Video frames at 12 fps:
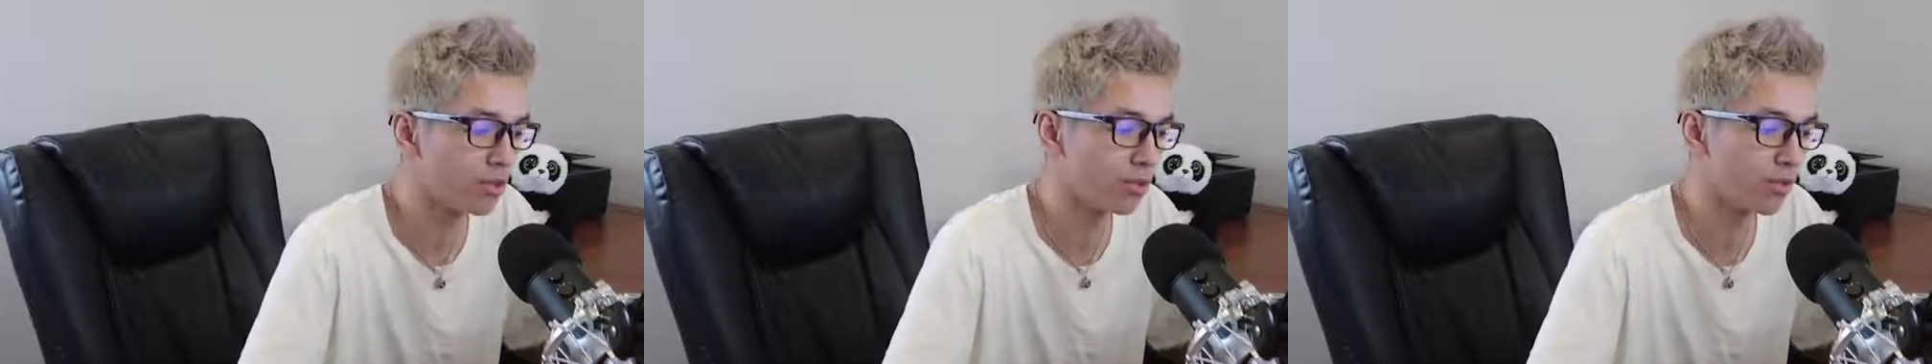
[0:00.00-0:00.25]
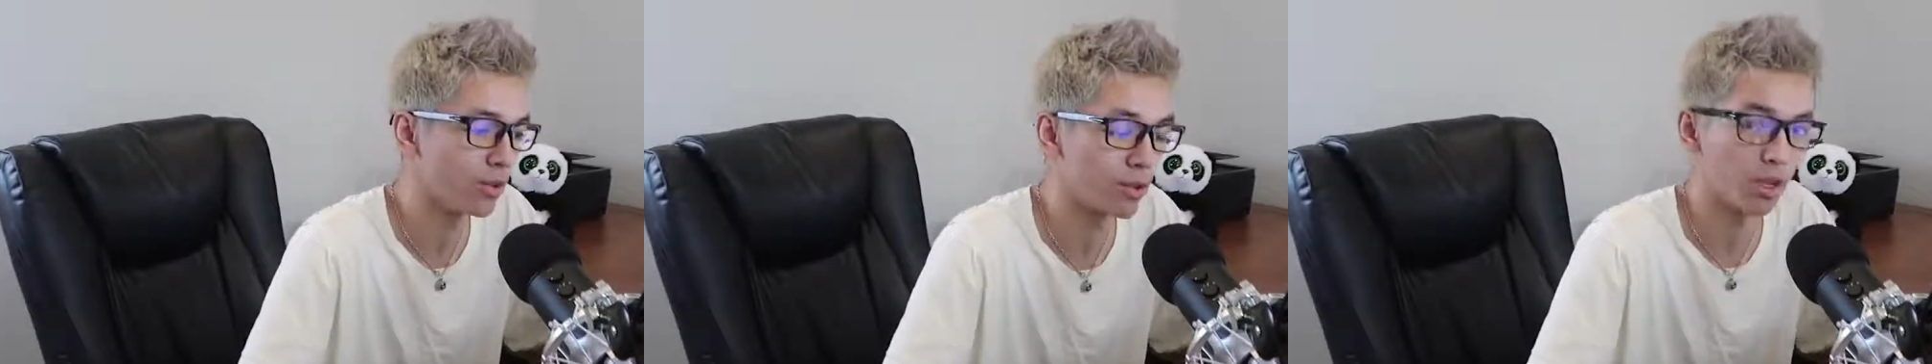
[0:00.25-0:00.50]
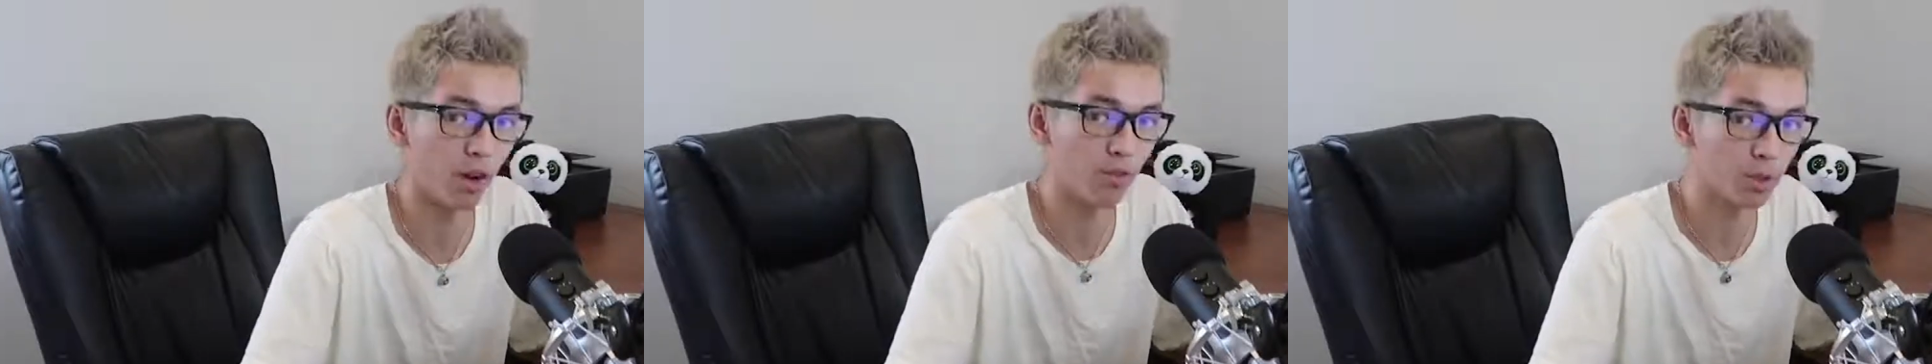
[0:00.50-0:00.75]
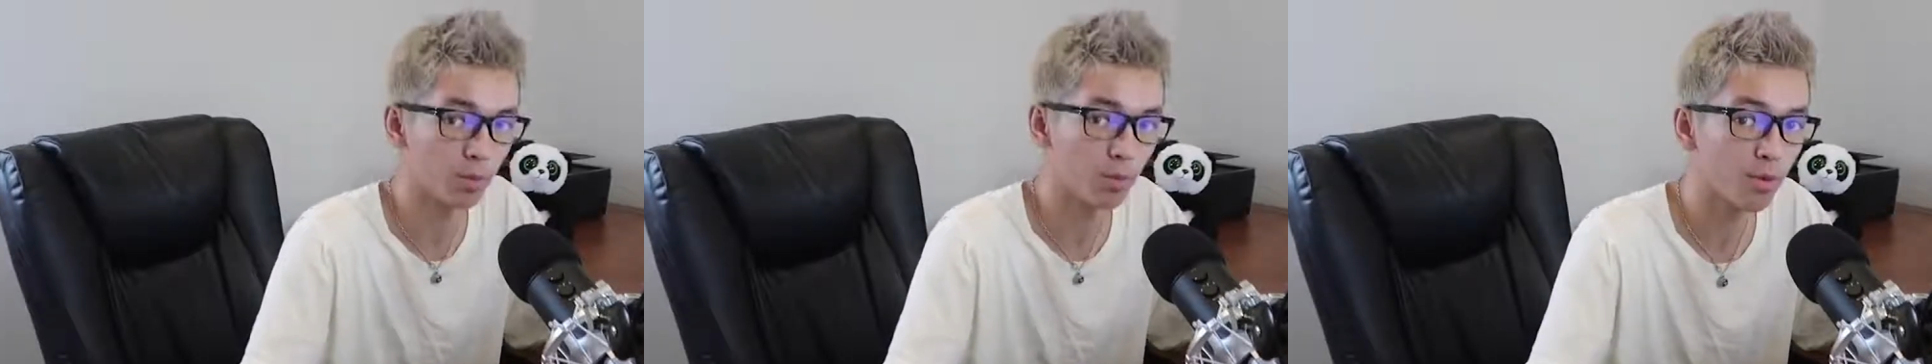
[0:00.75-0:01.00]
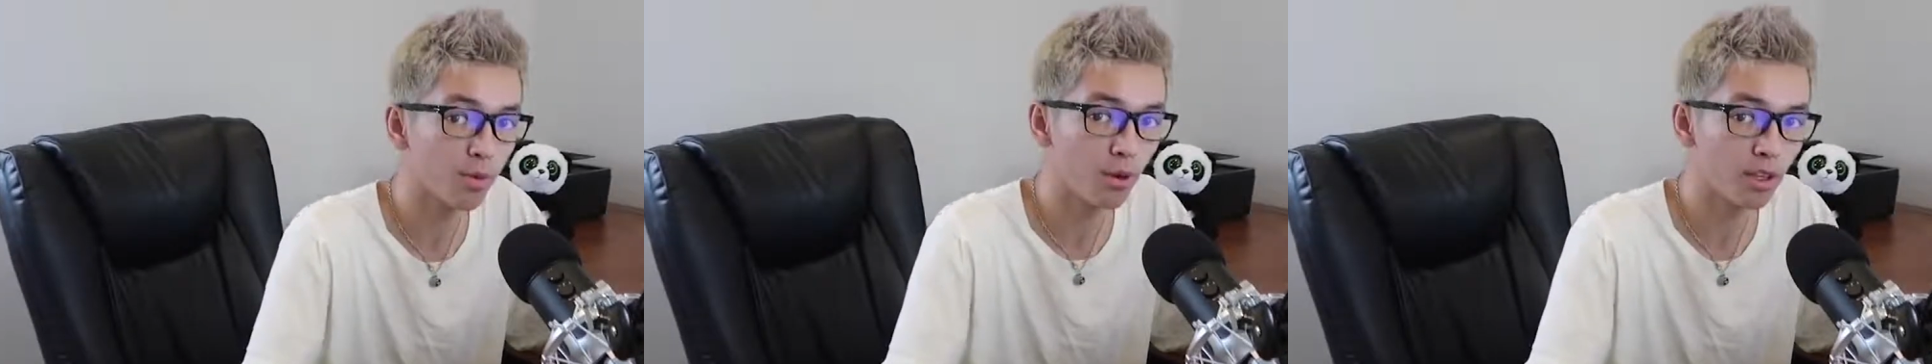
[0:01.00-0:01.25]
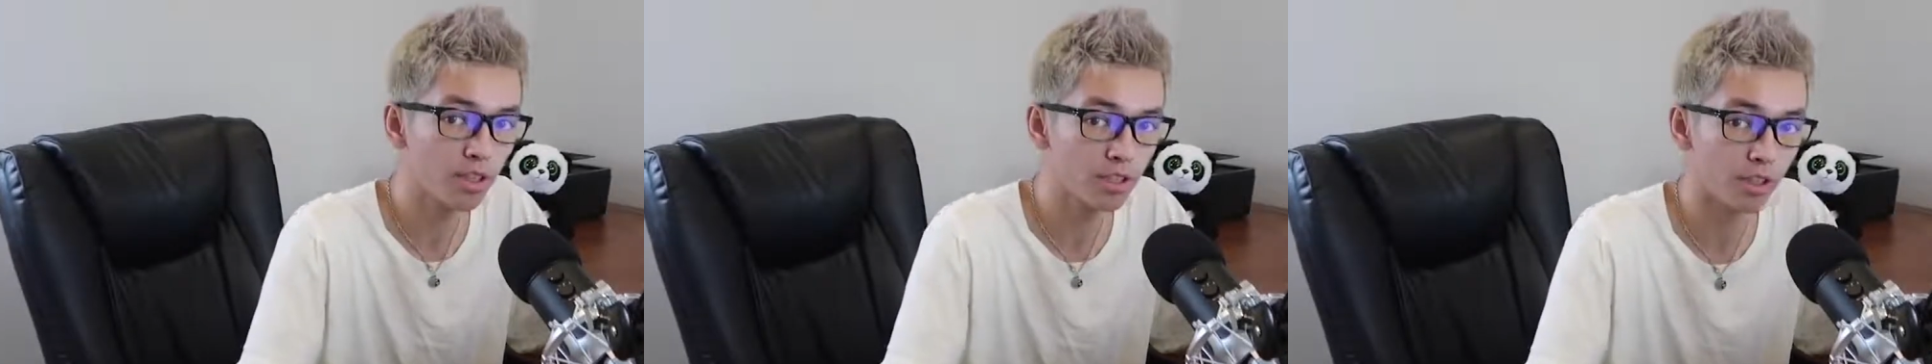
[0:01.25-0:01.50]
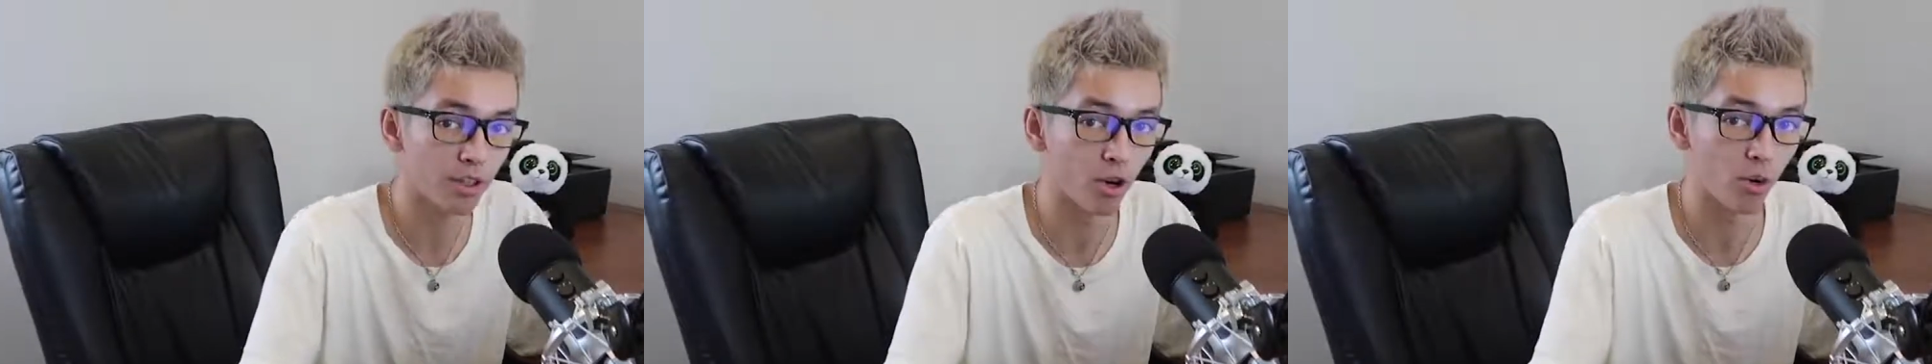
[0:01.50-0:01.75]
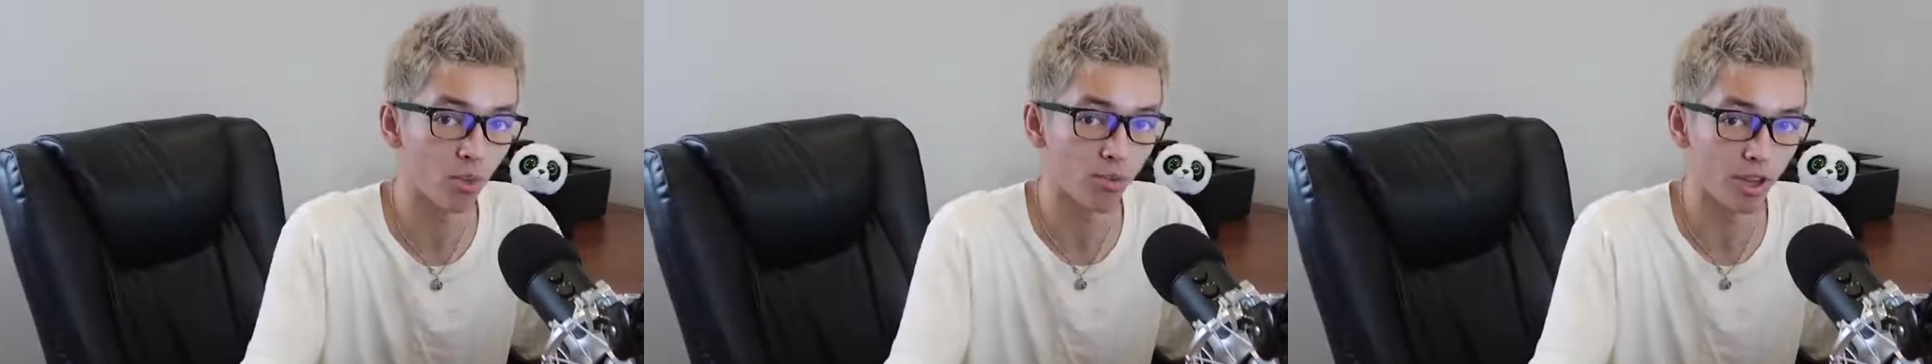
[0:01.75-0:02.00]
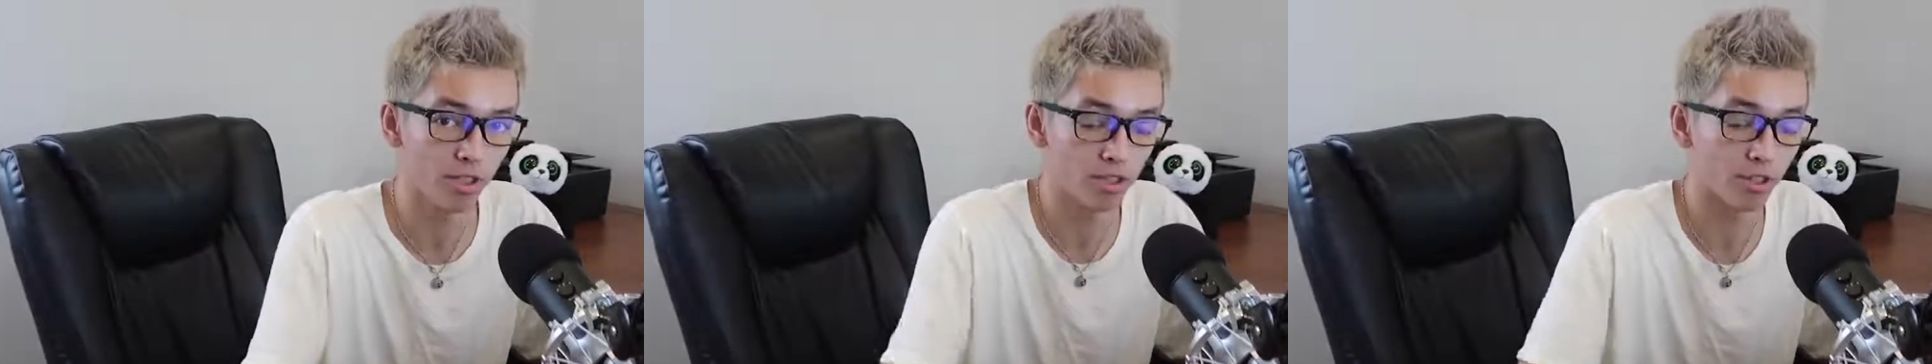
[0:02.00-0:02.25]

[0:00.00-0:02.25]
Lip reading: to feel comfortable promoting to their own brand,